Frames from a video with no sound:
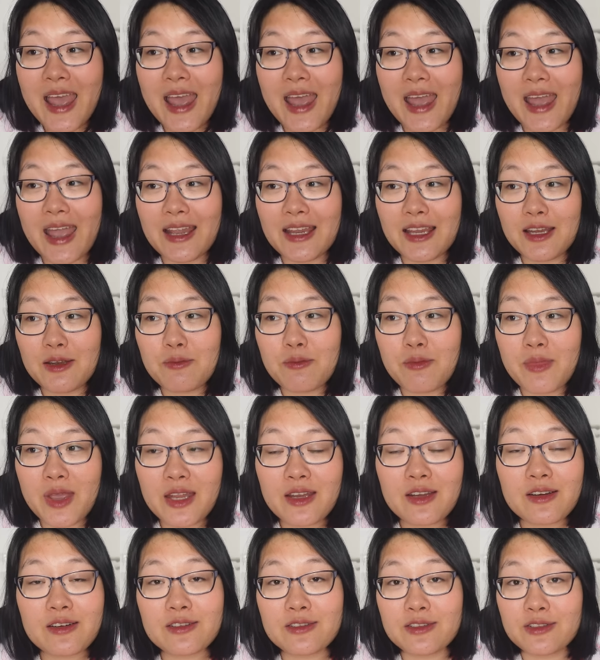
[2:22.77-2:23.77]
and it made
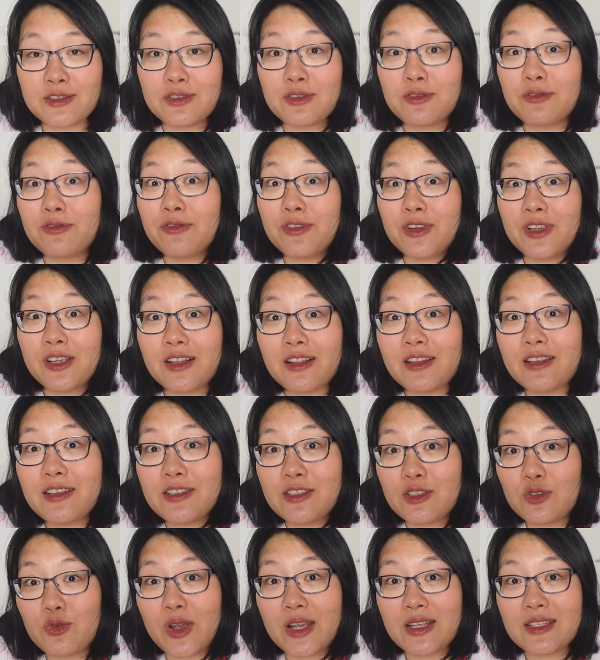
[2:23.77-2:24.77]
her severely
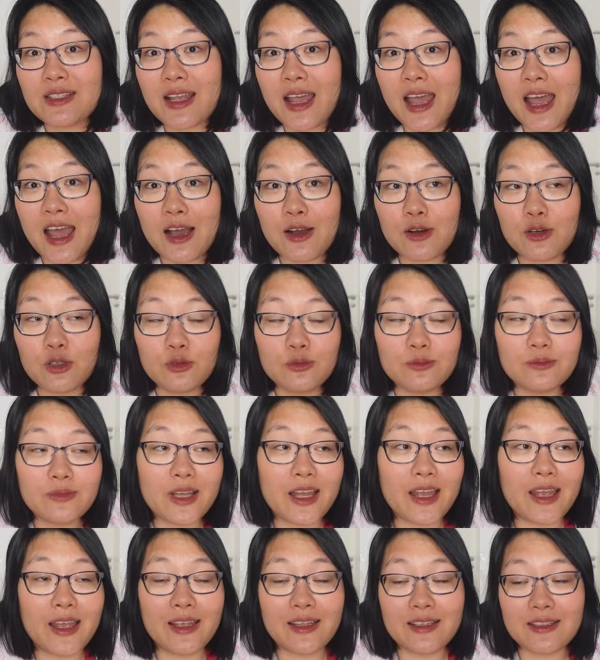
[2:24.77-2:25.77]
stressed out
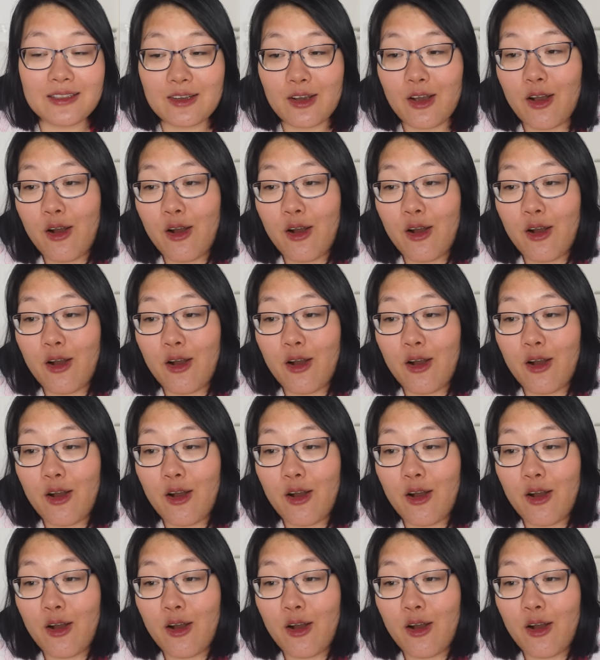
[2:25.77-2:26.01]
and